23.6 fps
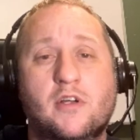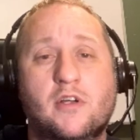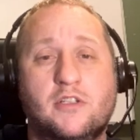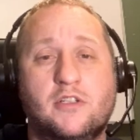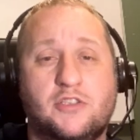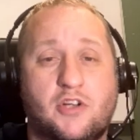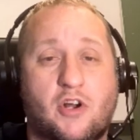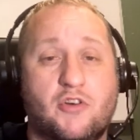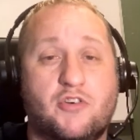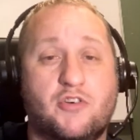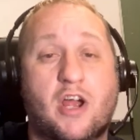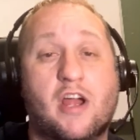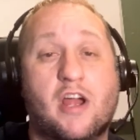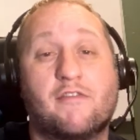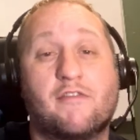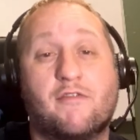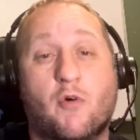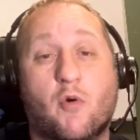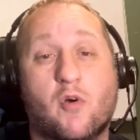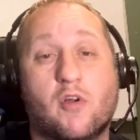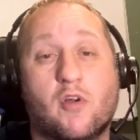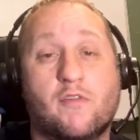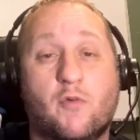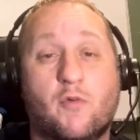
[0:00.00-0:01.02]
Star Trek
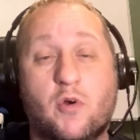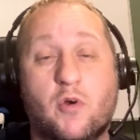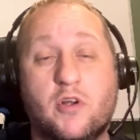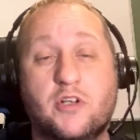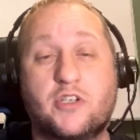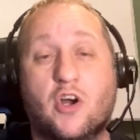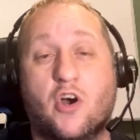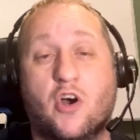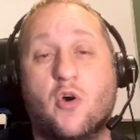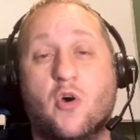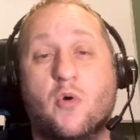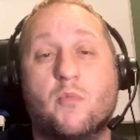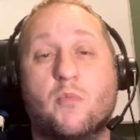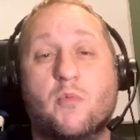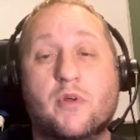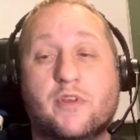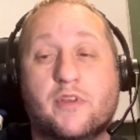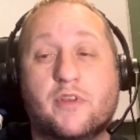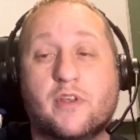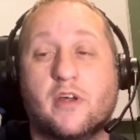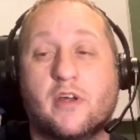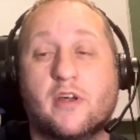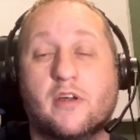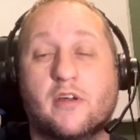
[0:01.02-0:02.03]
Four, the Voyage Home with
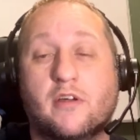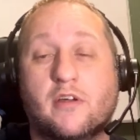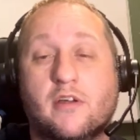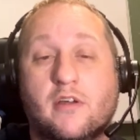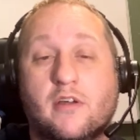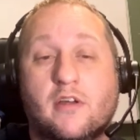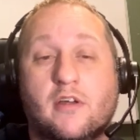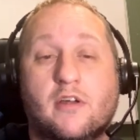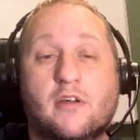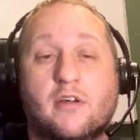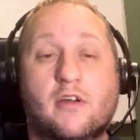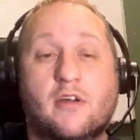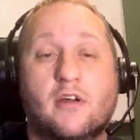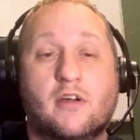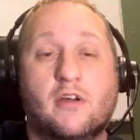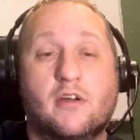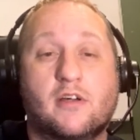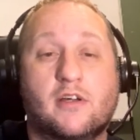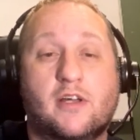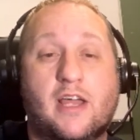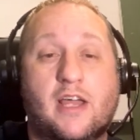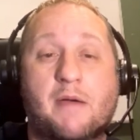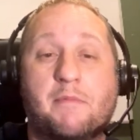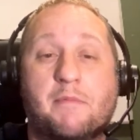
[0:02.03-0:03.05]
uh, uh,
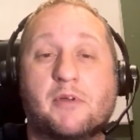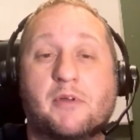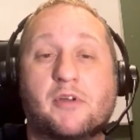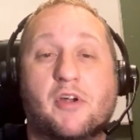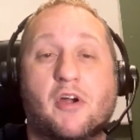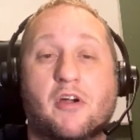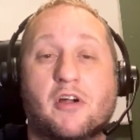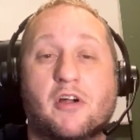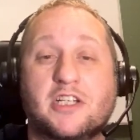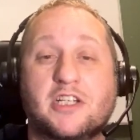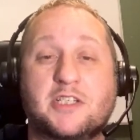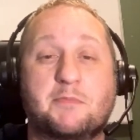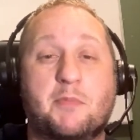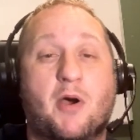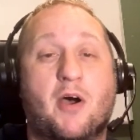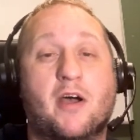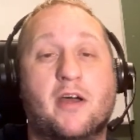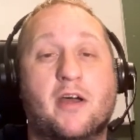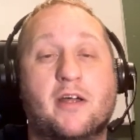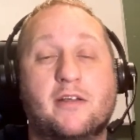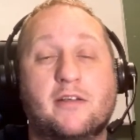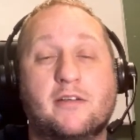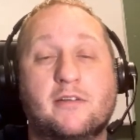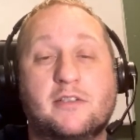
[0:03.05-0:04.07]
Captain Kirk and
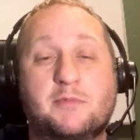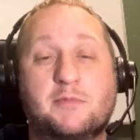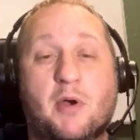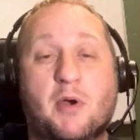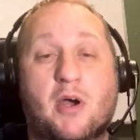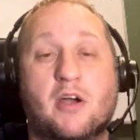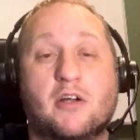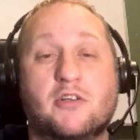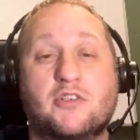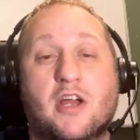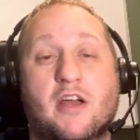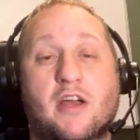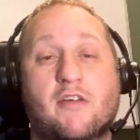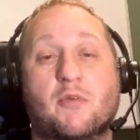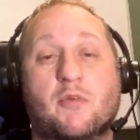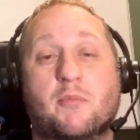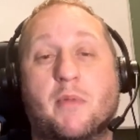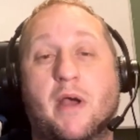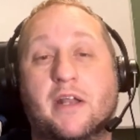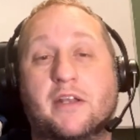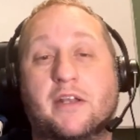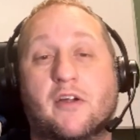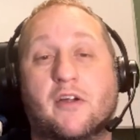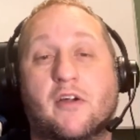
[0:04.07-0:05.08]
Spock, Spock traveling
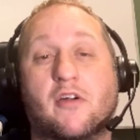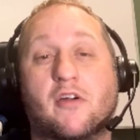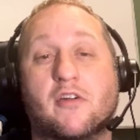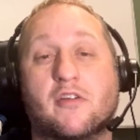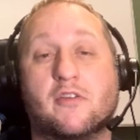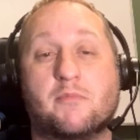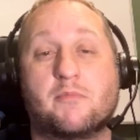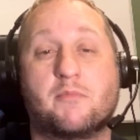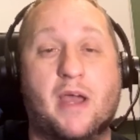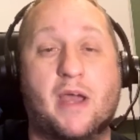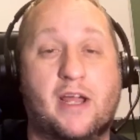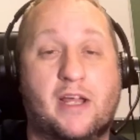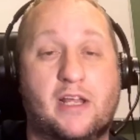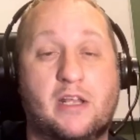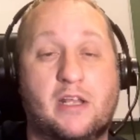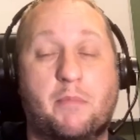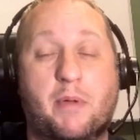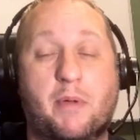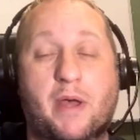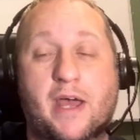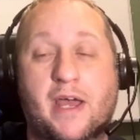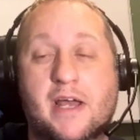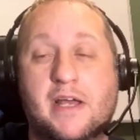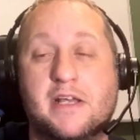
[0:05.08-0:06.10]
back to Earth back in the
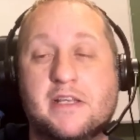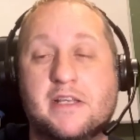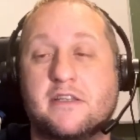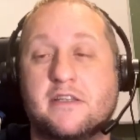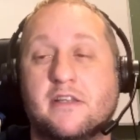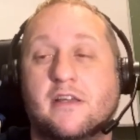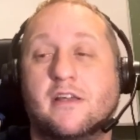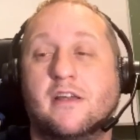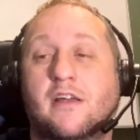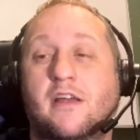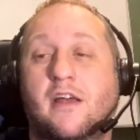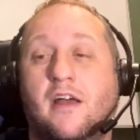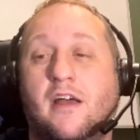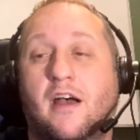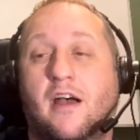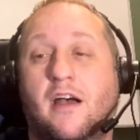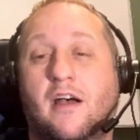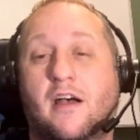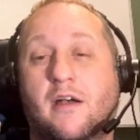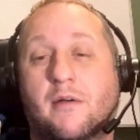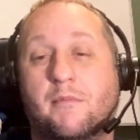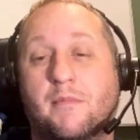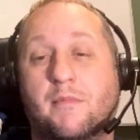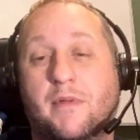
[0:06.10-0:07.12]
past.
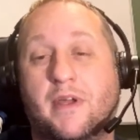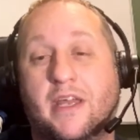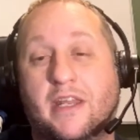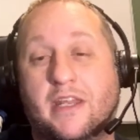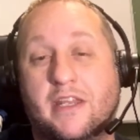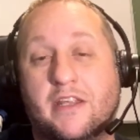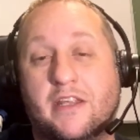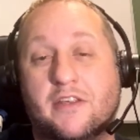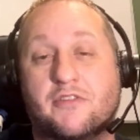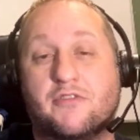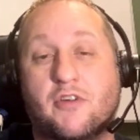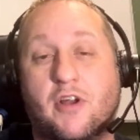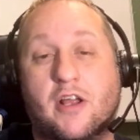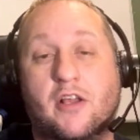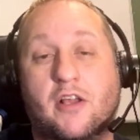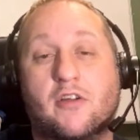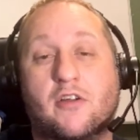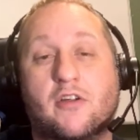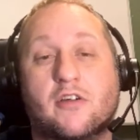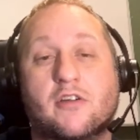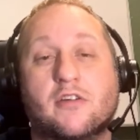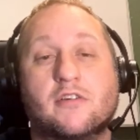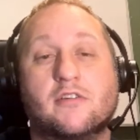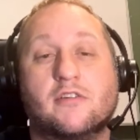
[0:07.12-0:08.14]
Um, in this
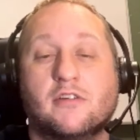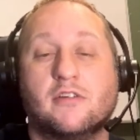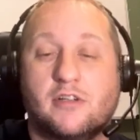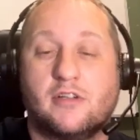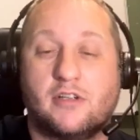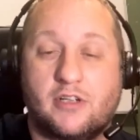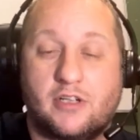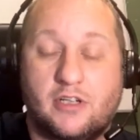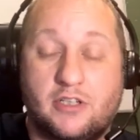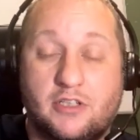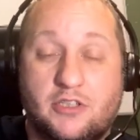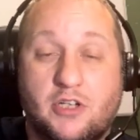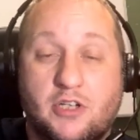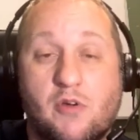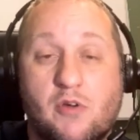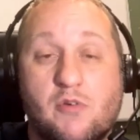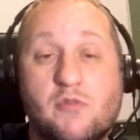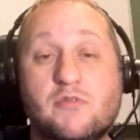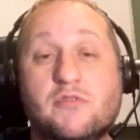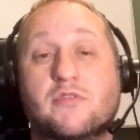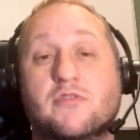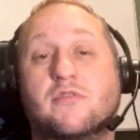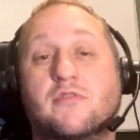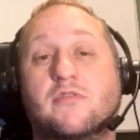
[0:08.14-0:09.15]
trailer, it
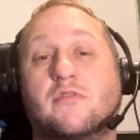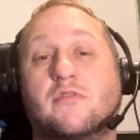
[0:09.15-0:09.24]
shows